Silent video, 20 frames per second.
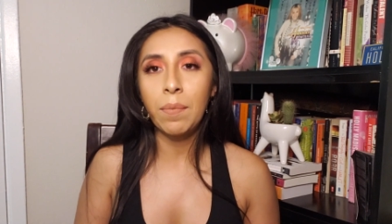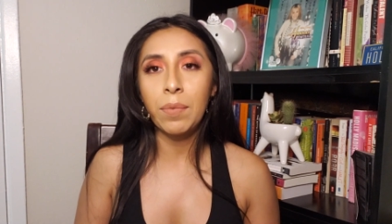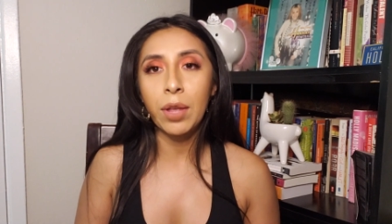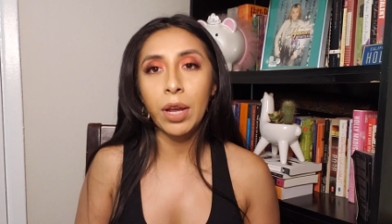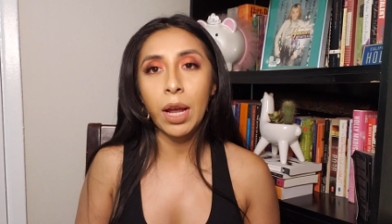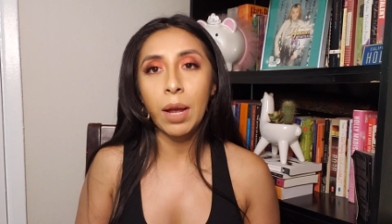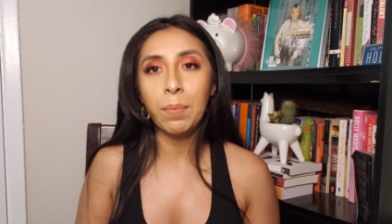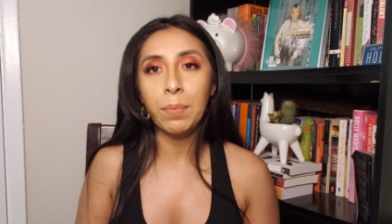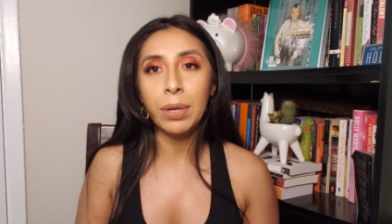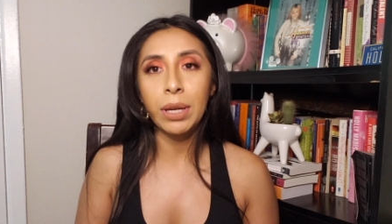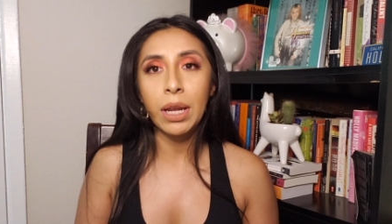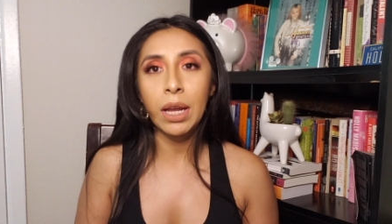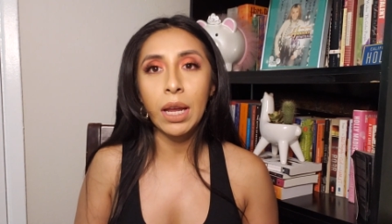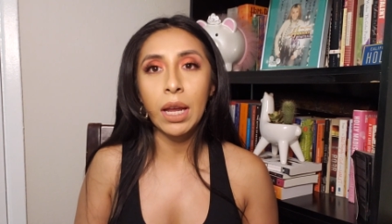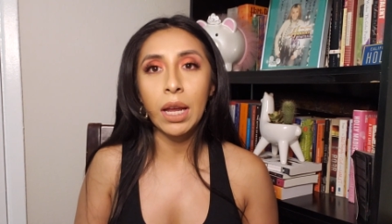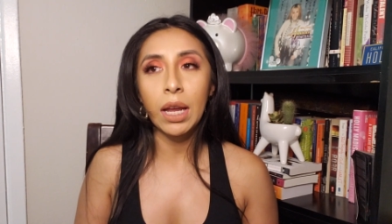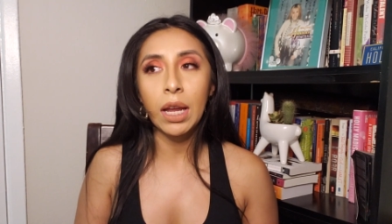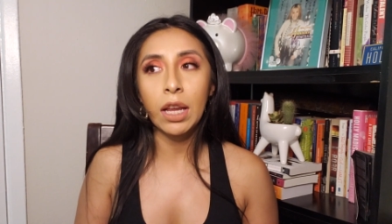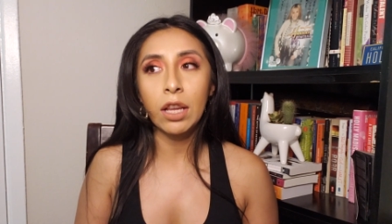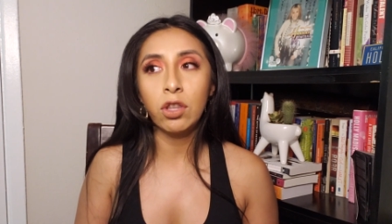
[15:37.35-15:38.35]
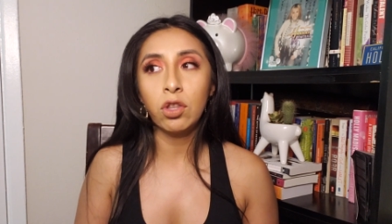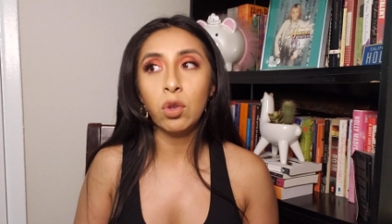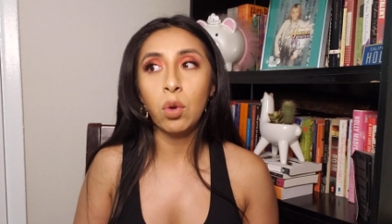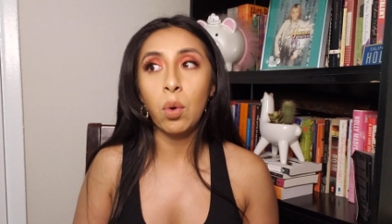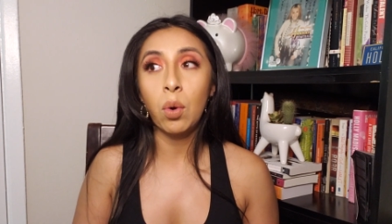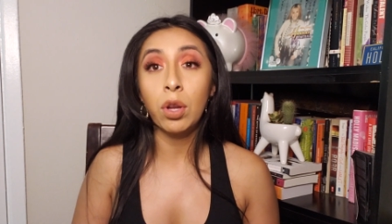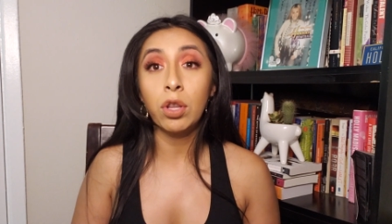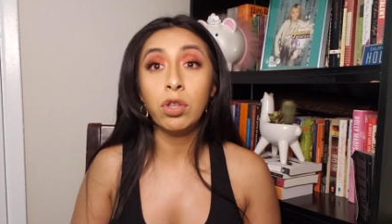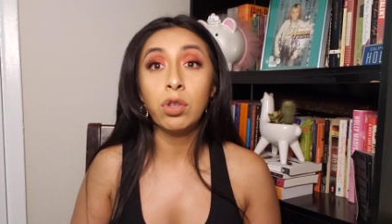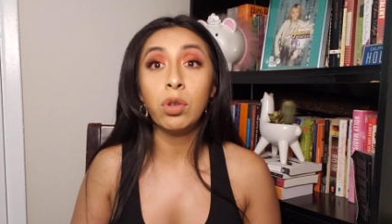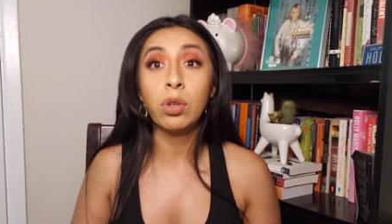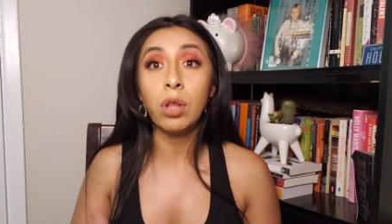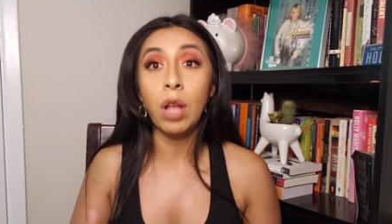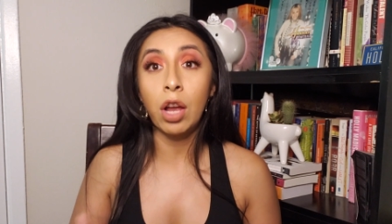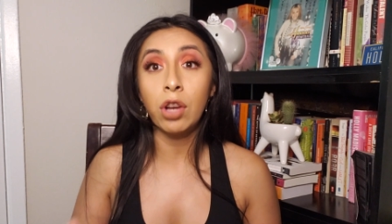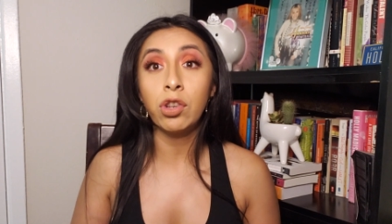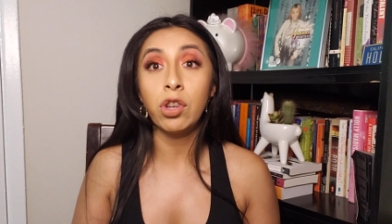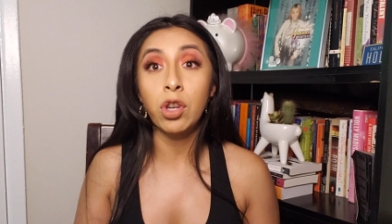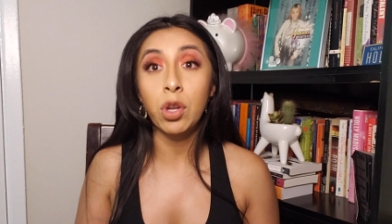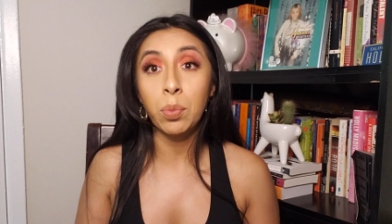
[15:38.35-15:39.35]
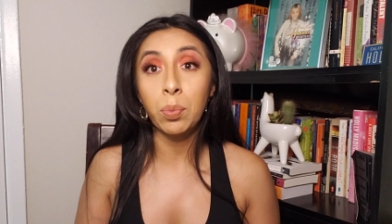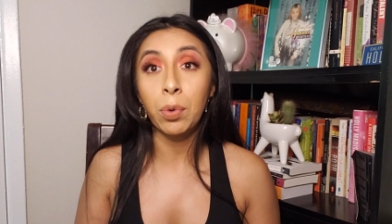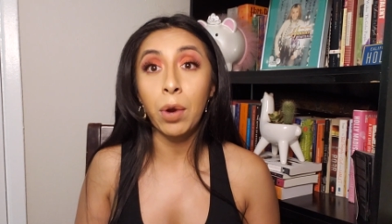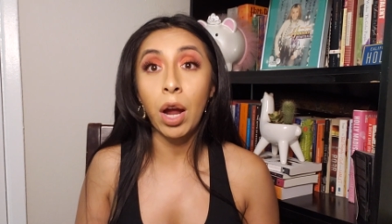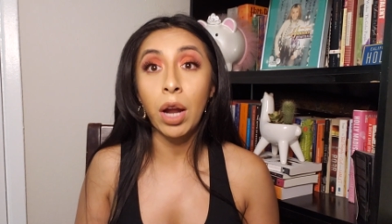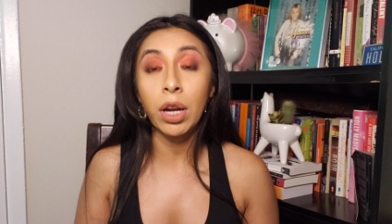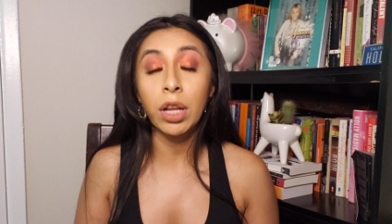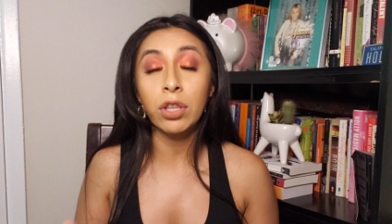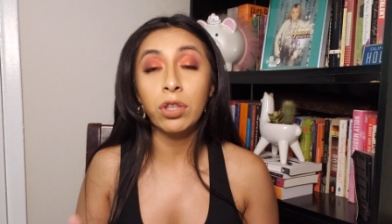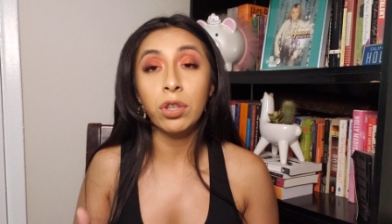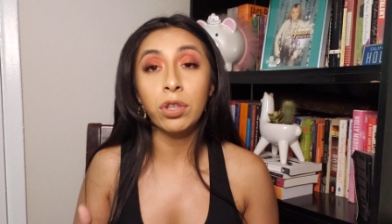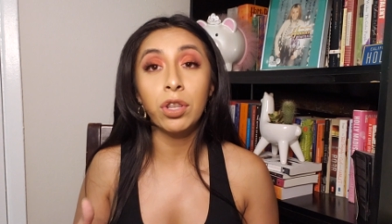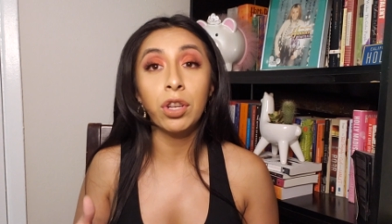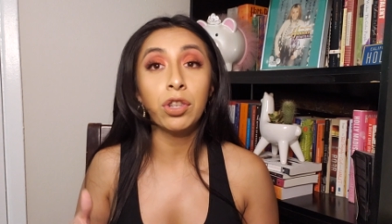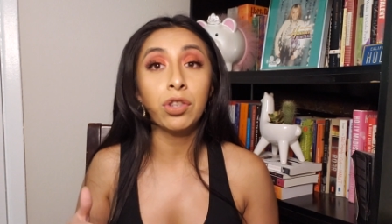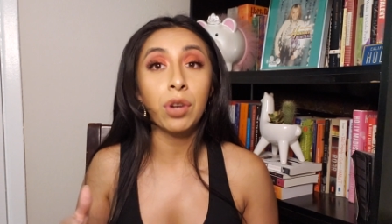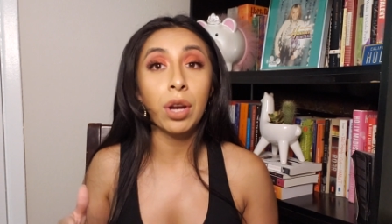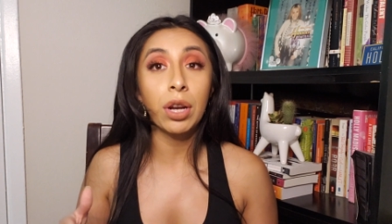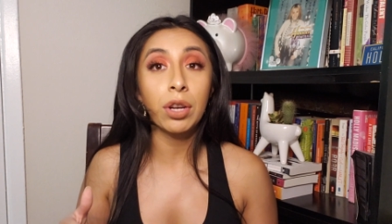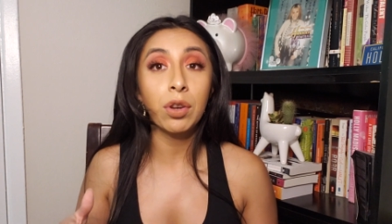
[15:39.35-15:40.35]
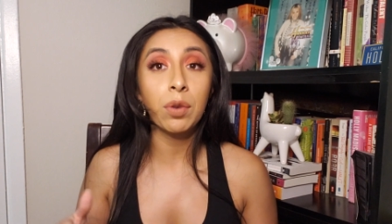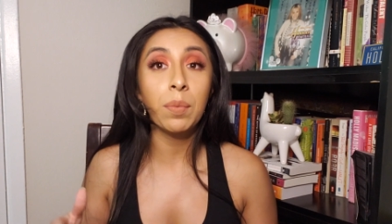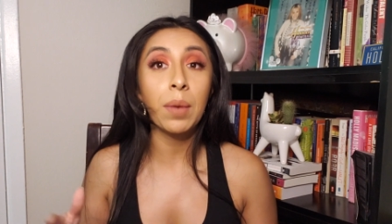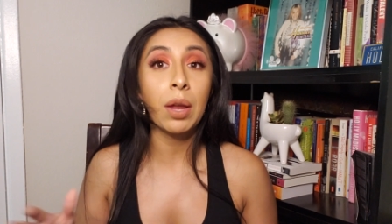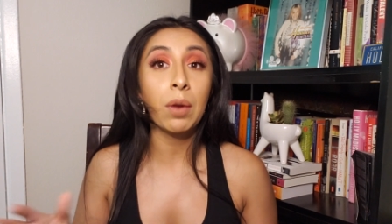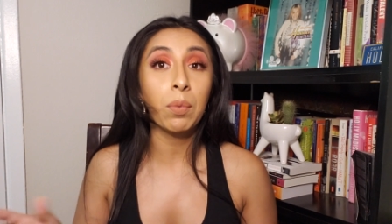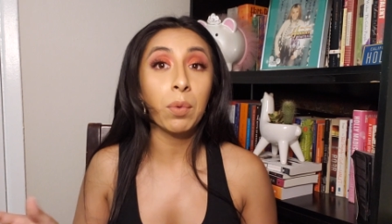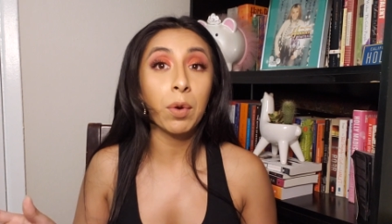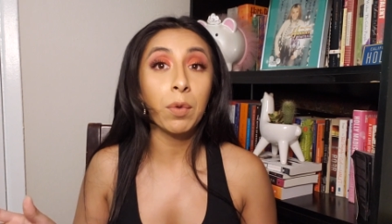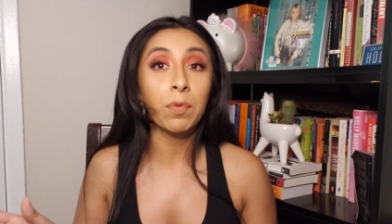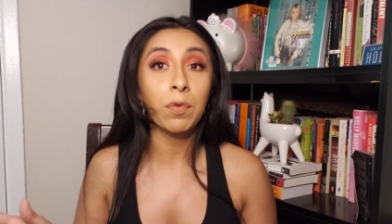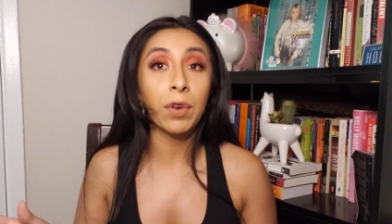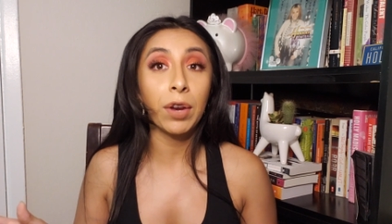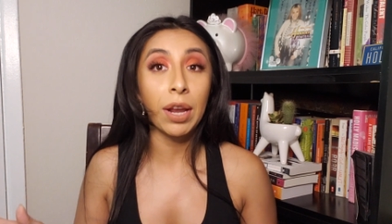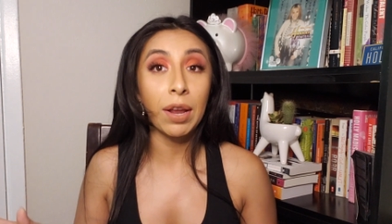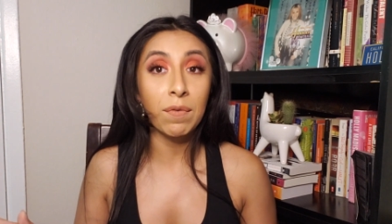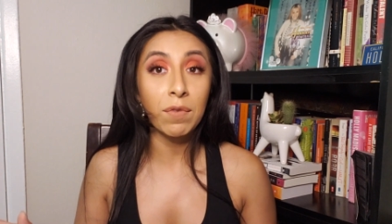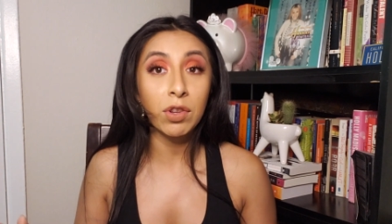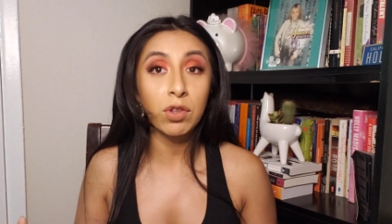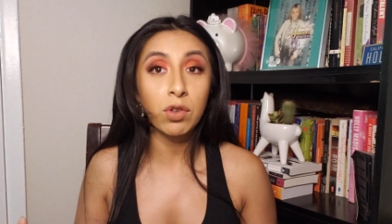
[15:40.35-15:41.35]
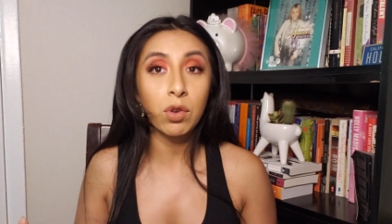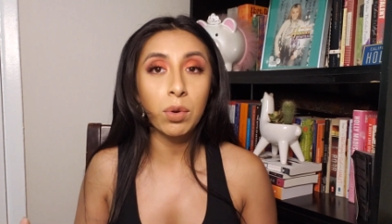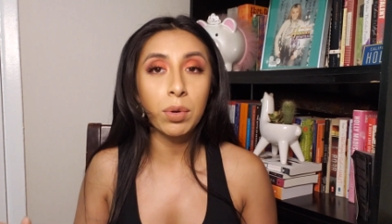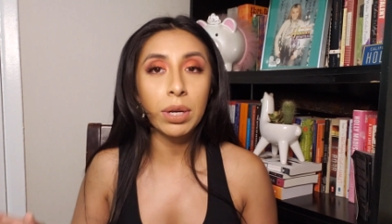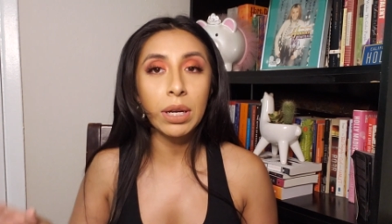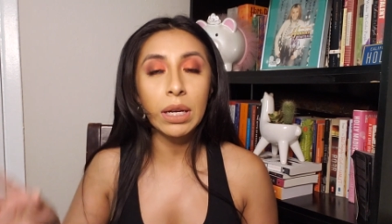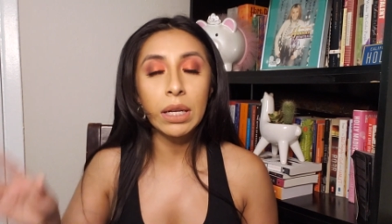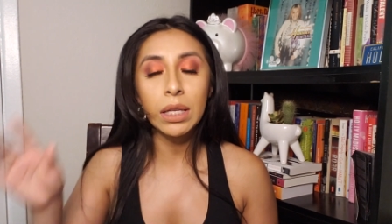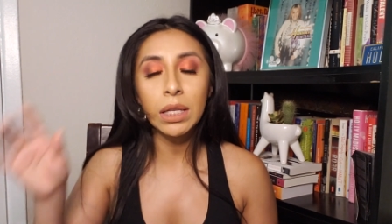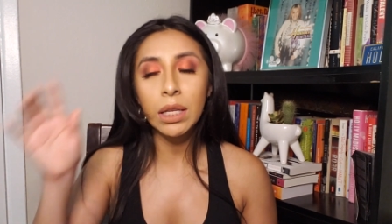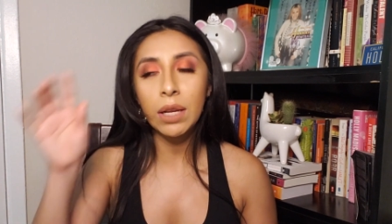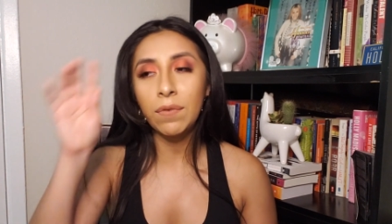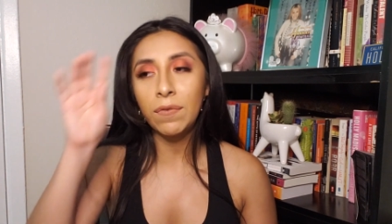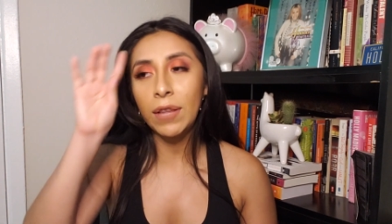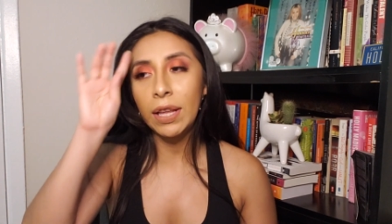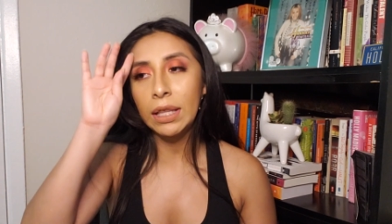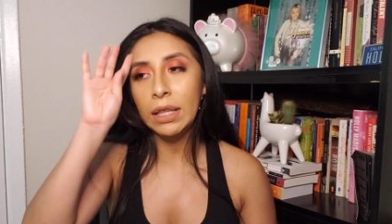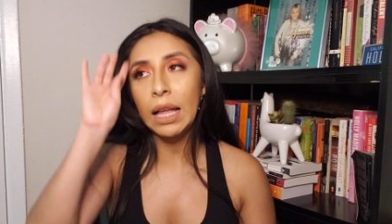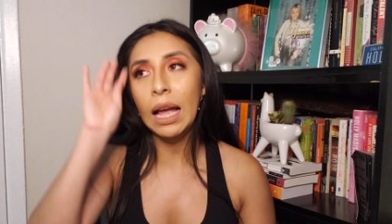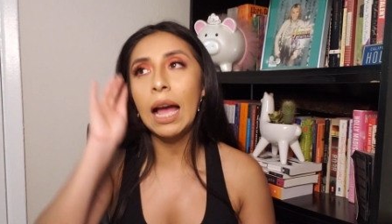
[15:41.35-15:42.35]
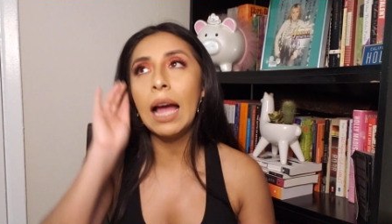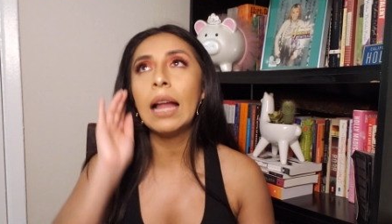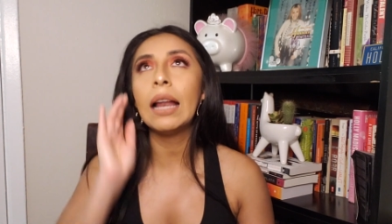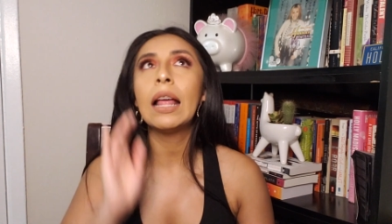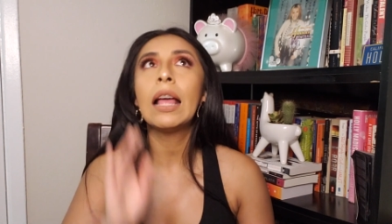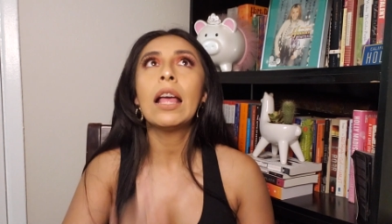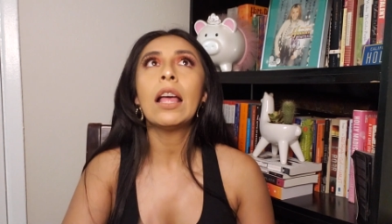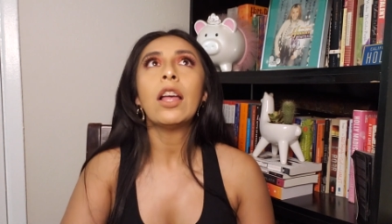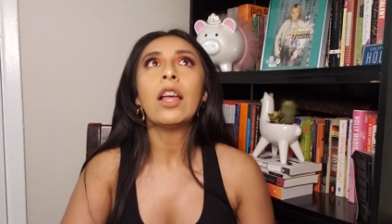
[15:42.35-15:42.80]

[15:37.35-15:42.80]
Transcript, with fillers: the company is going to launch a new product, so they're trying to make room for inventory and stuff like that.